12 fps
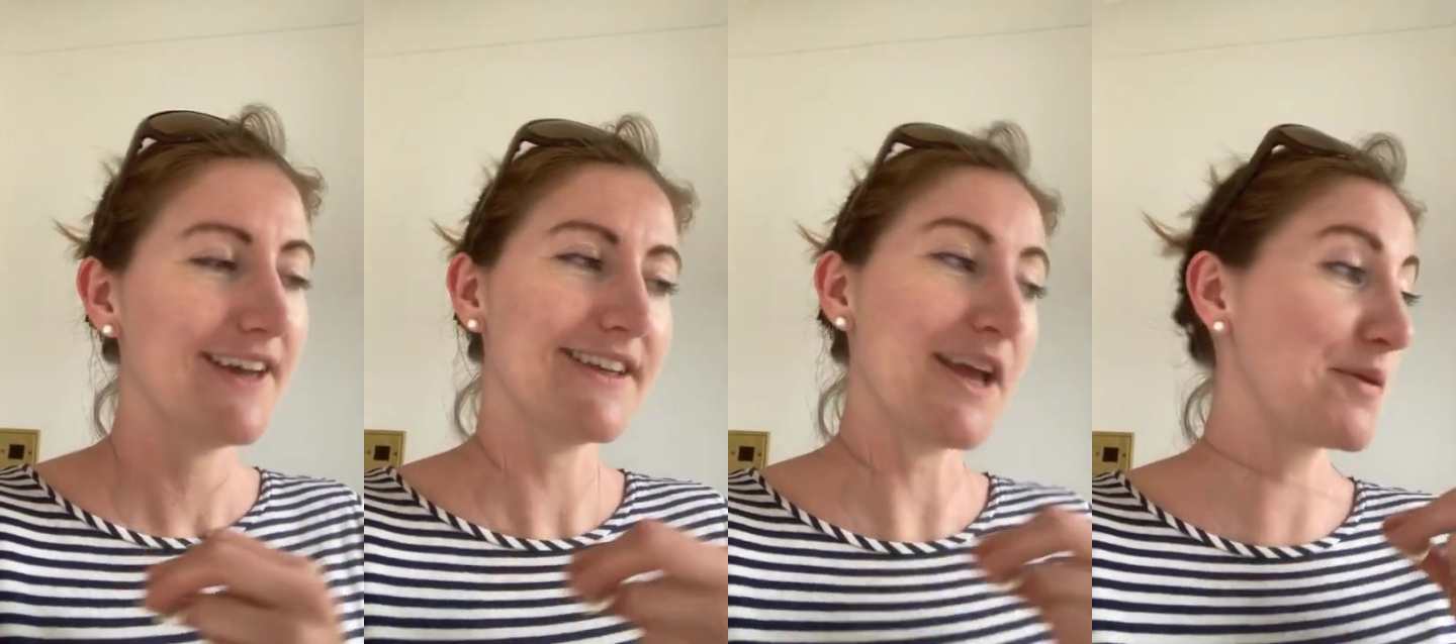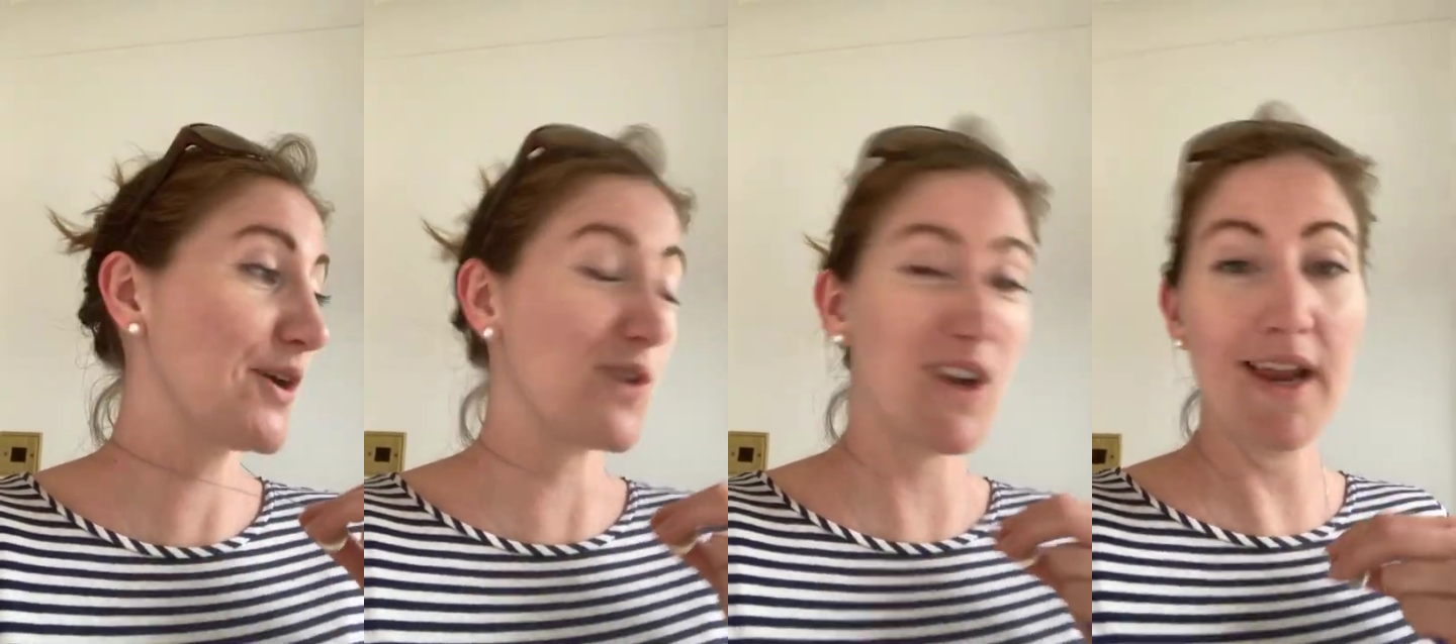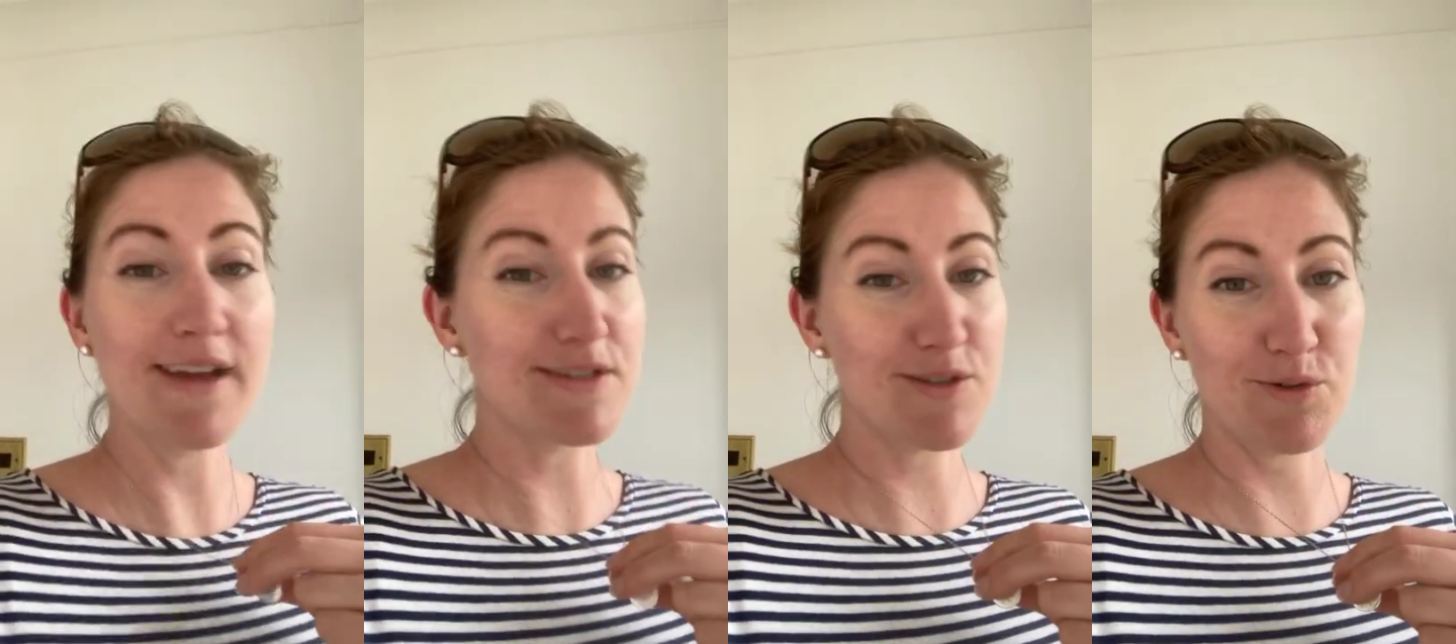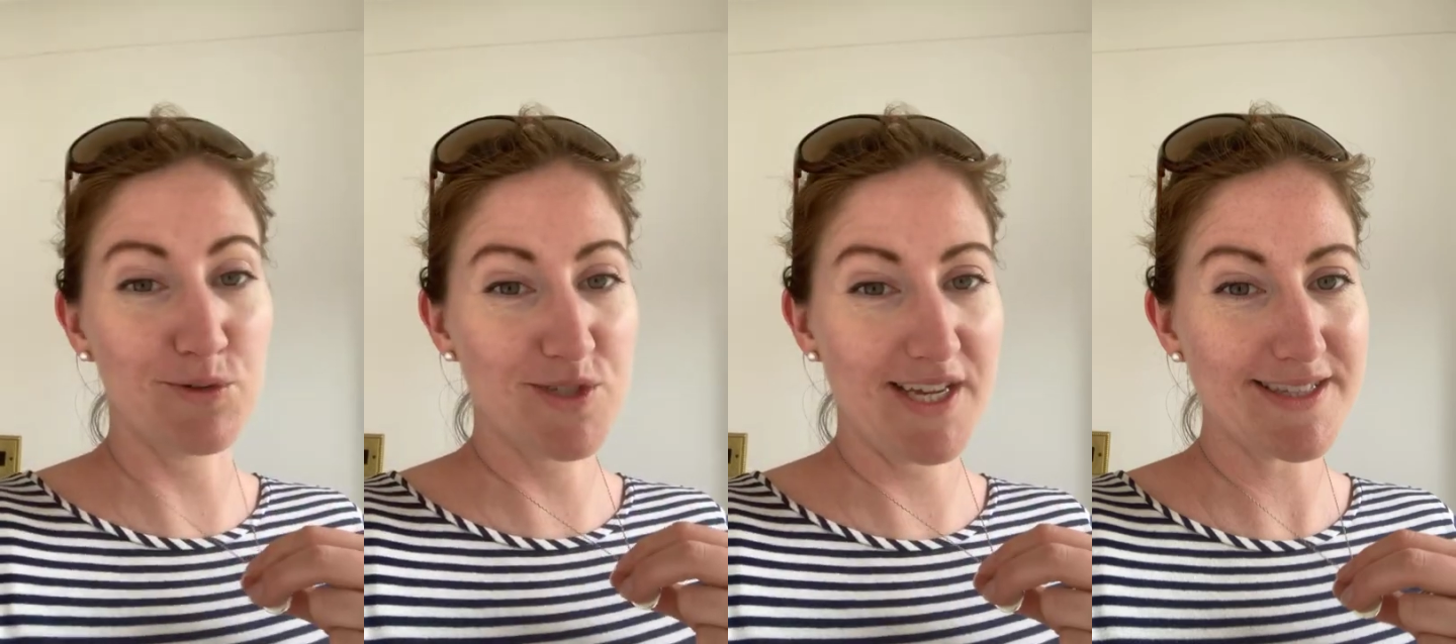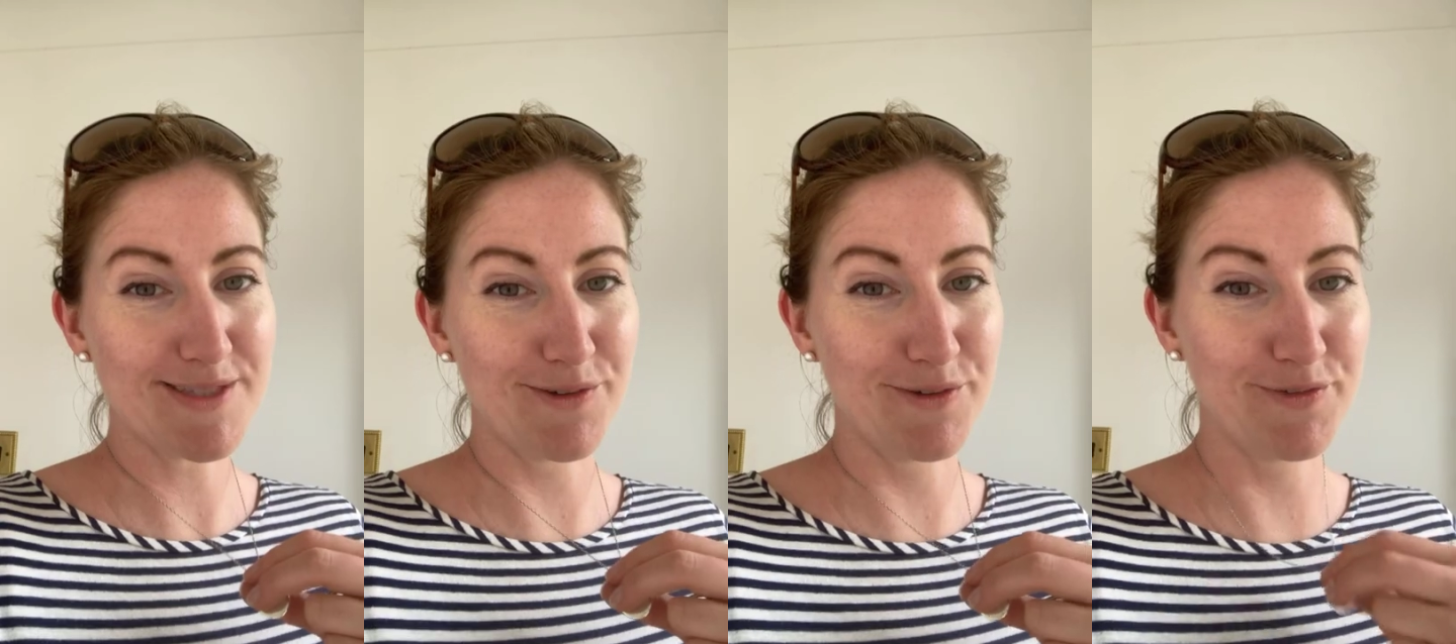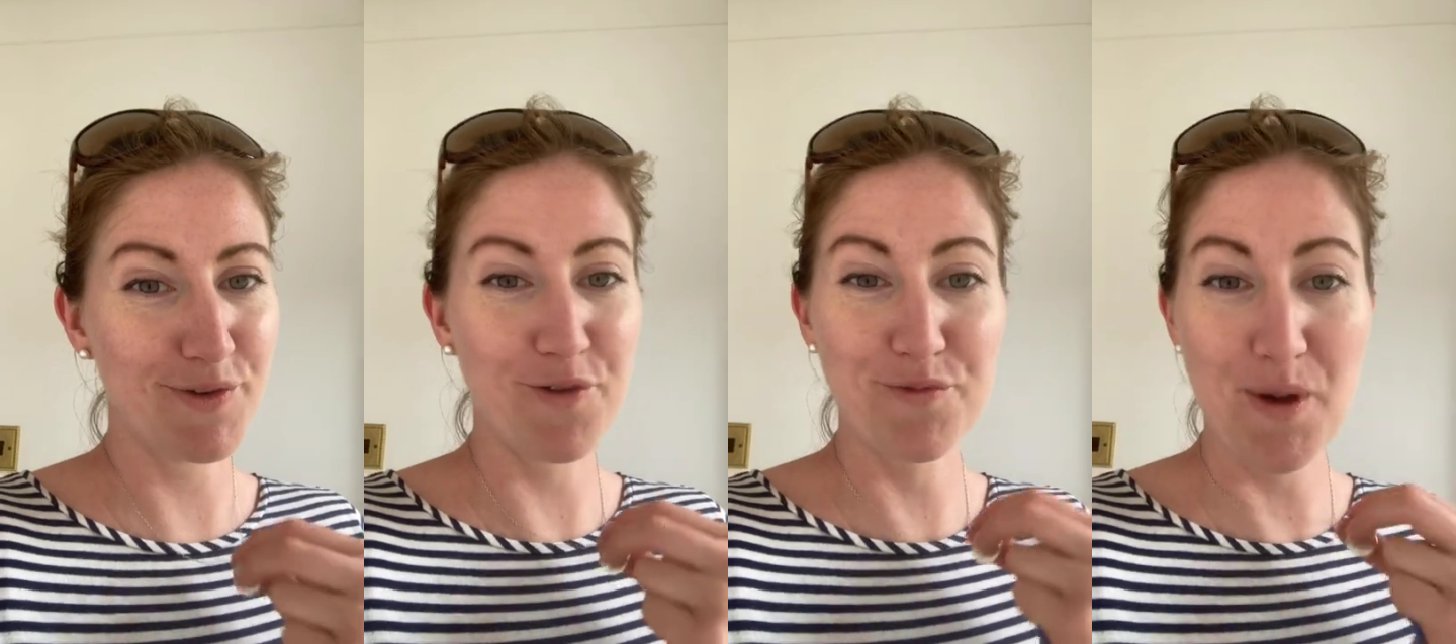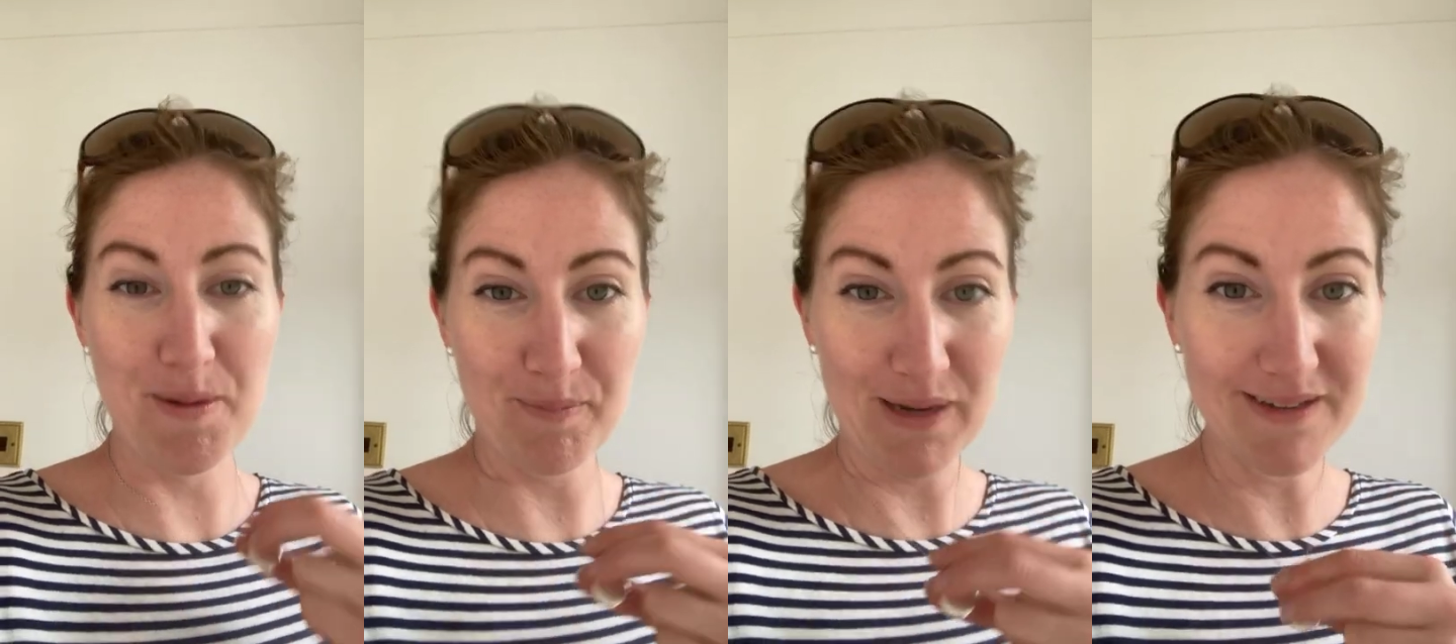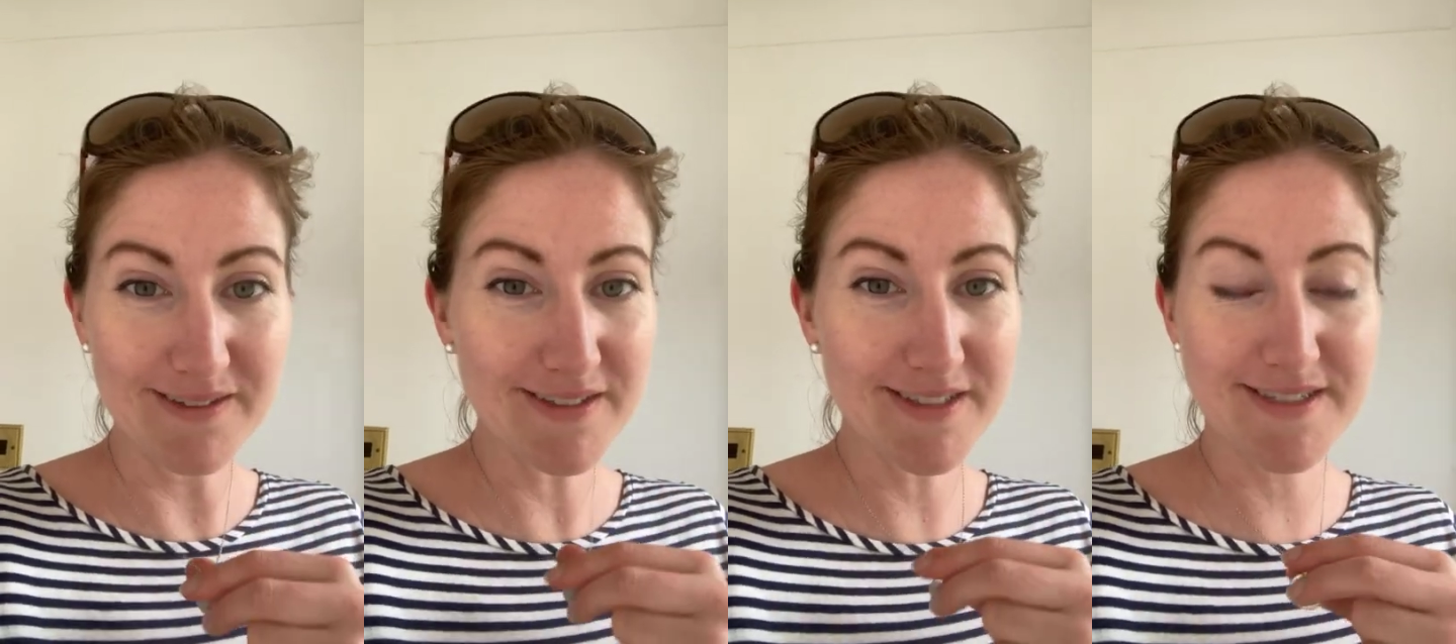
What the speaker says: Now we got loads of courgettes off of one plant,